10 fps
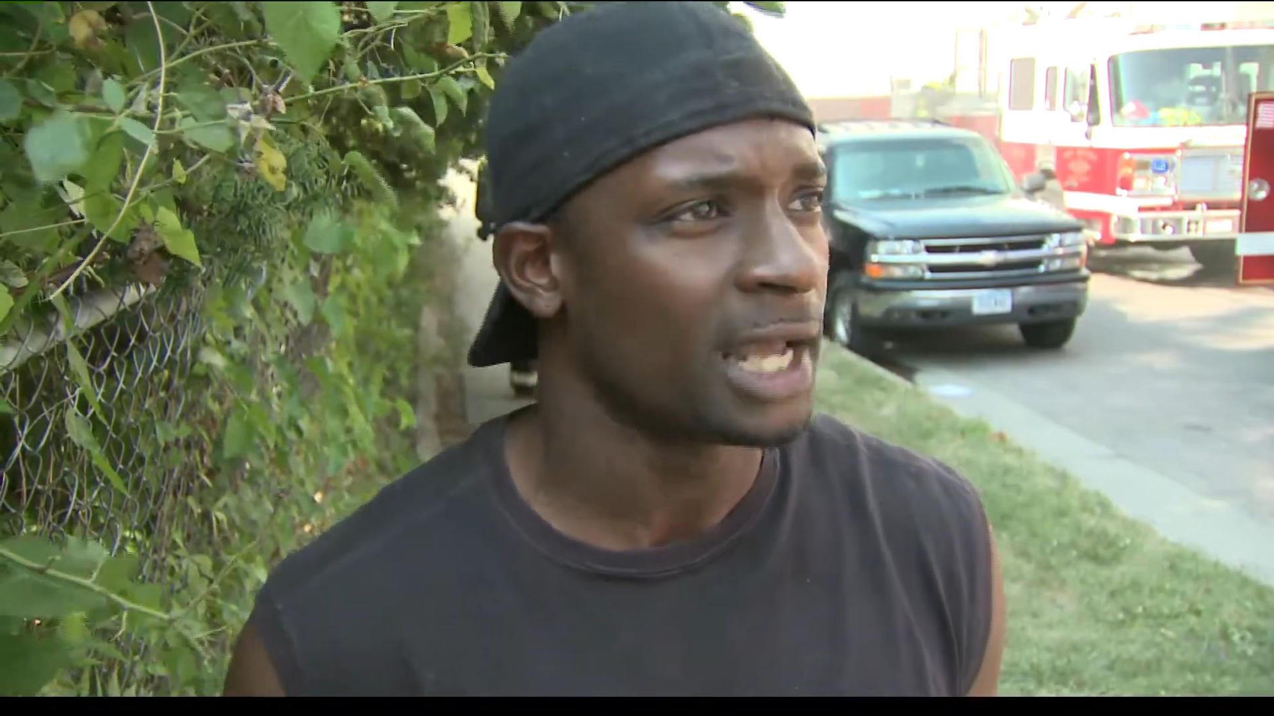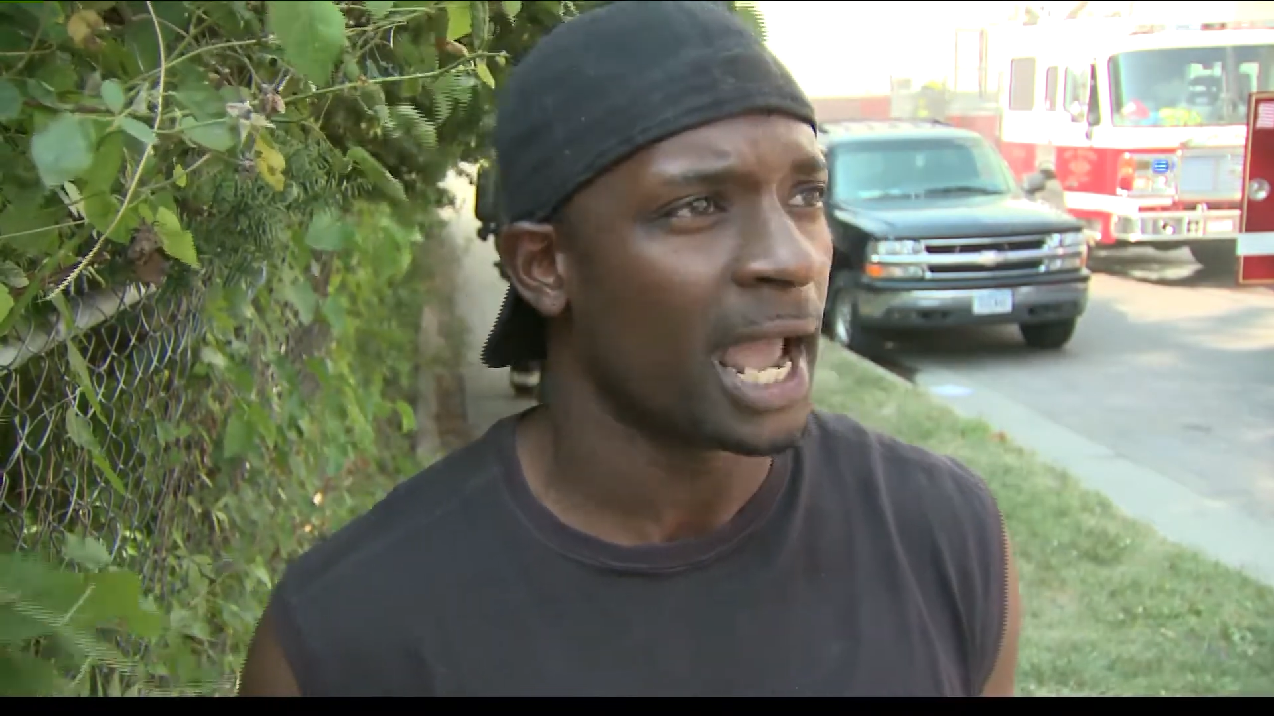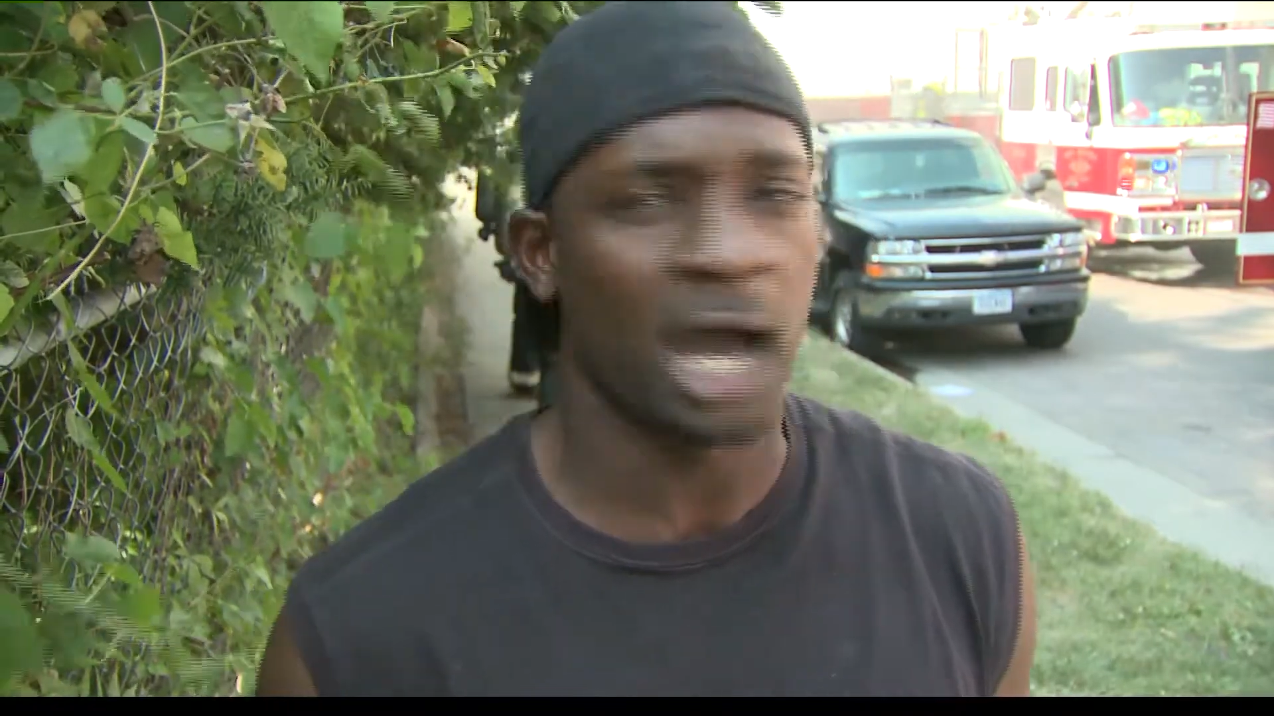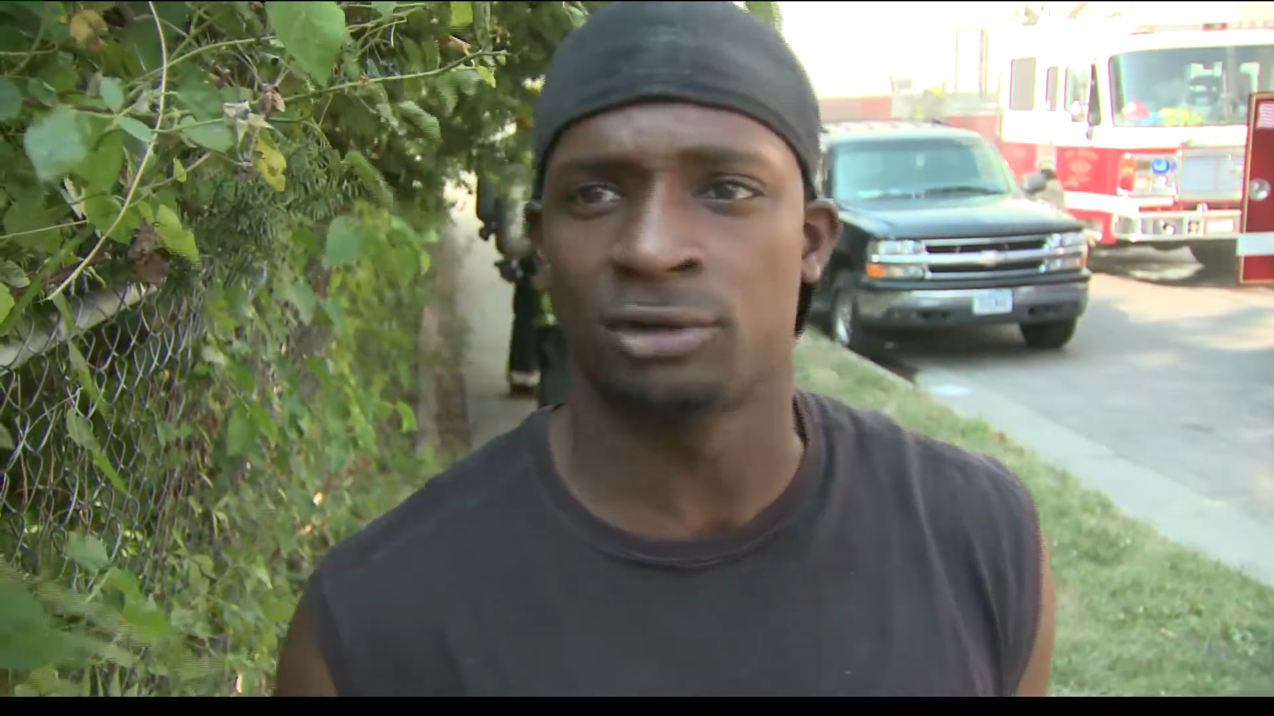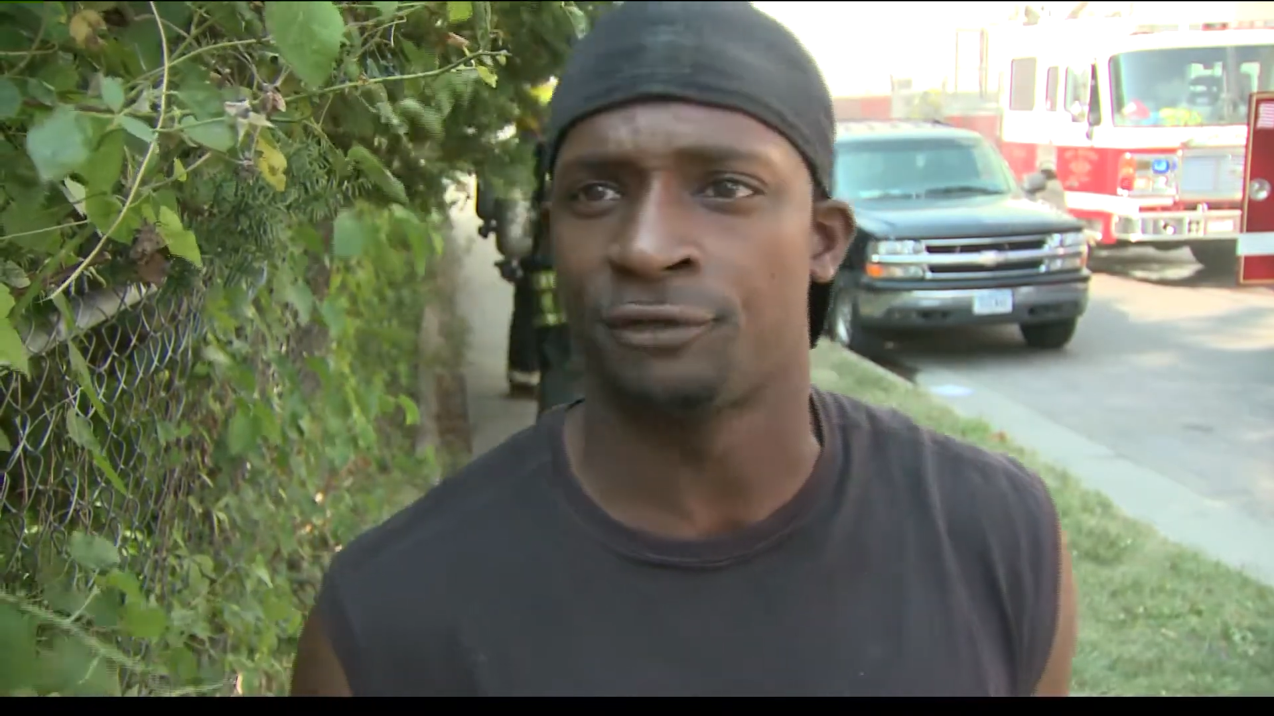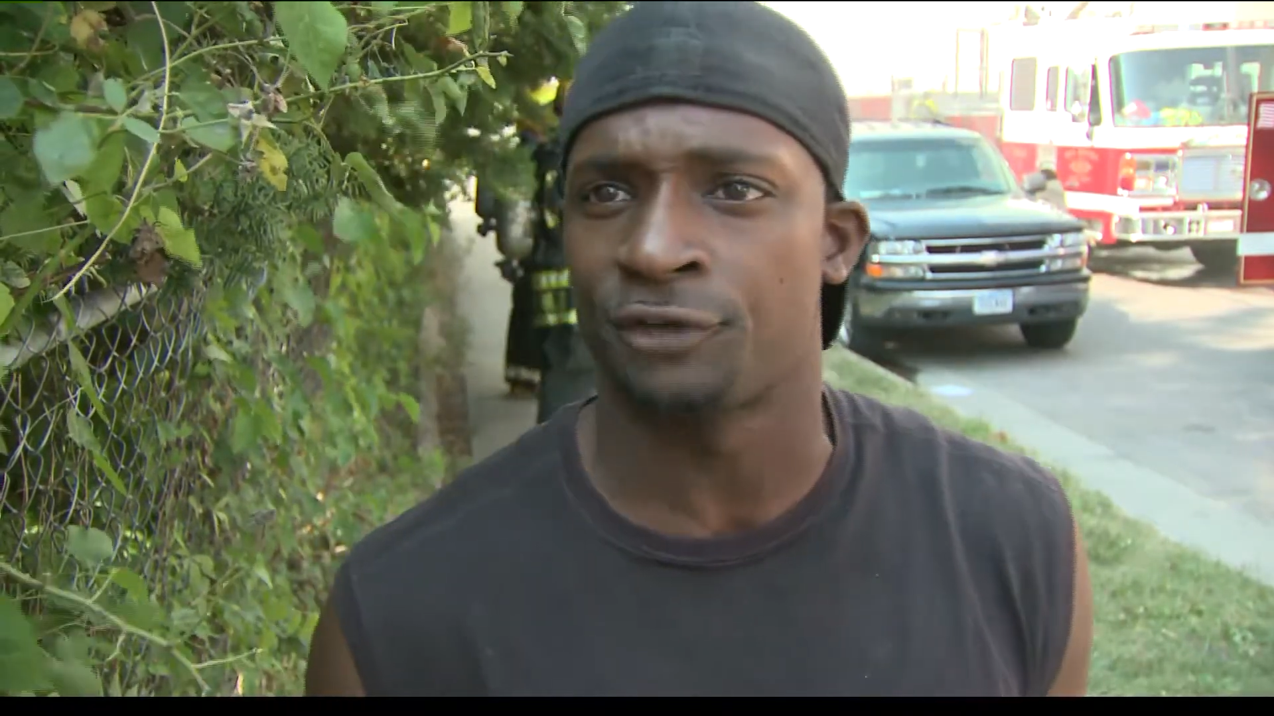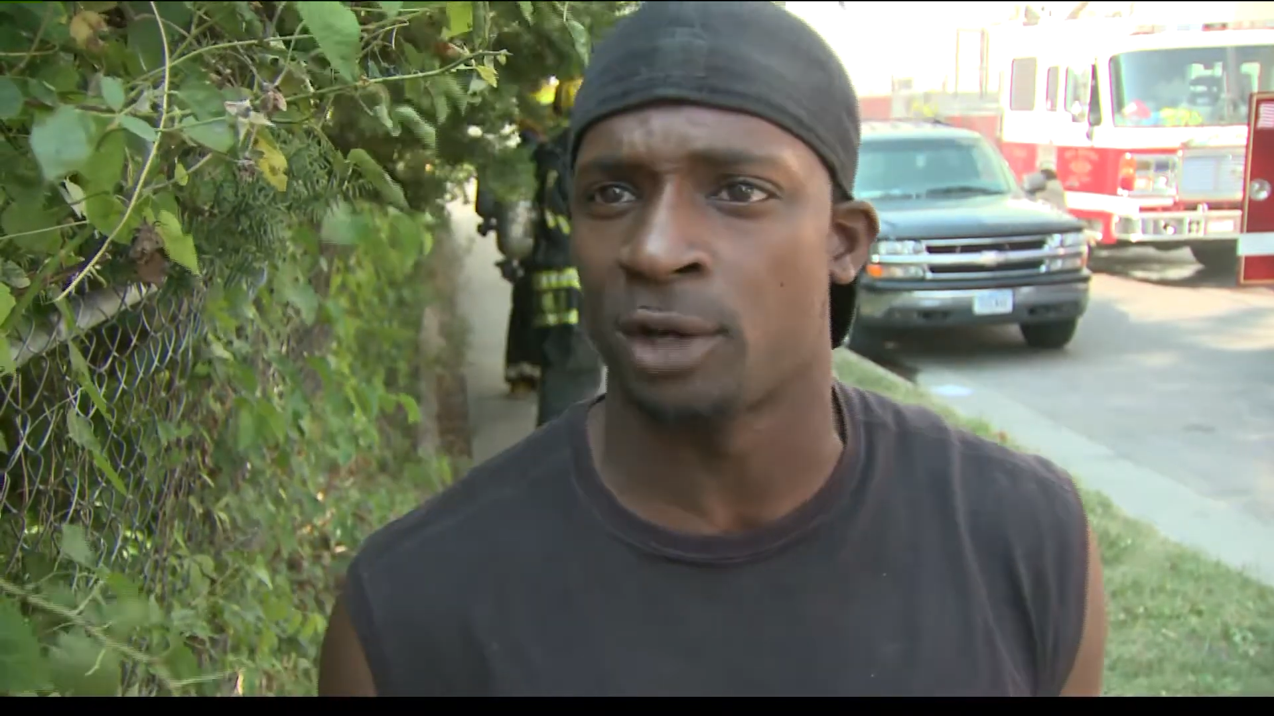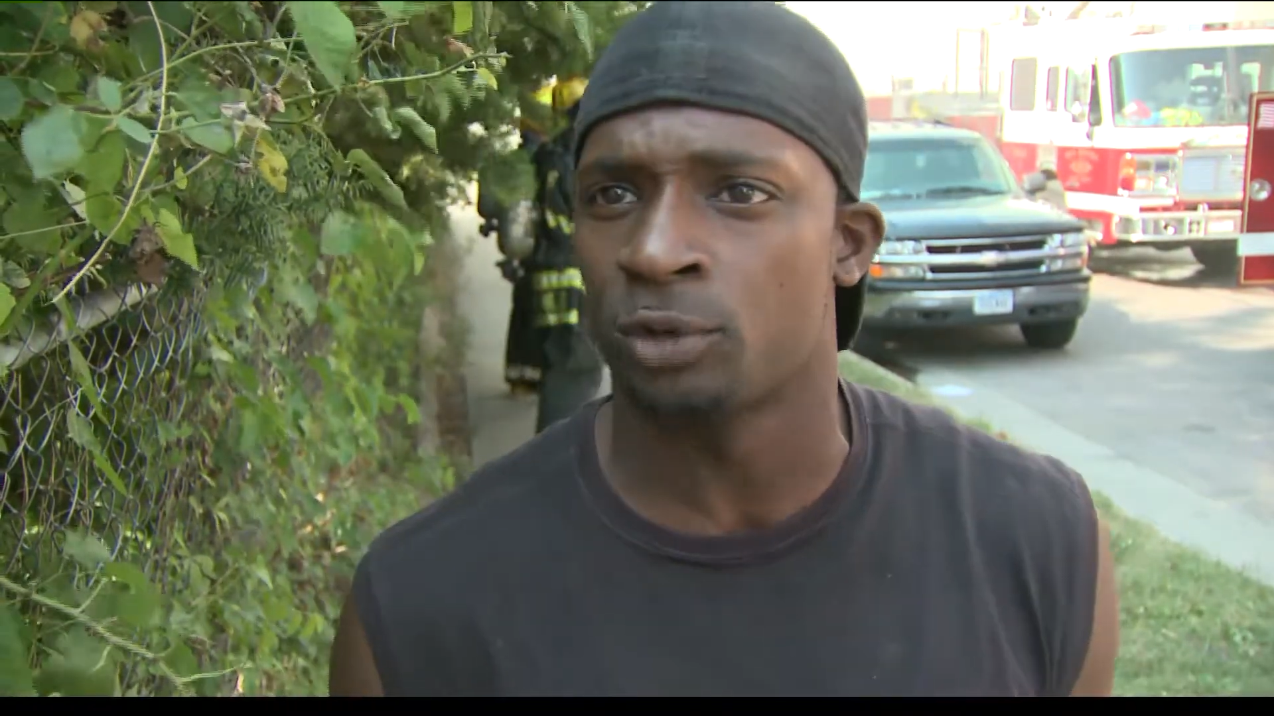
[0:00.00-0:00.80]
out in the front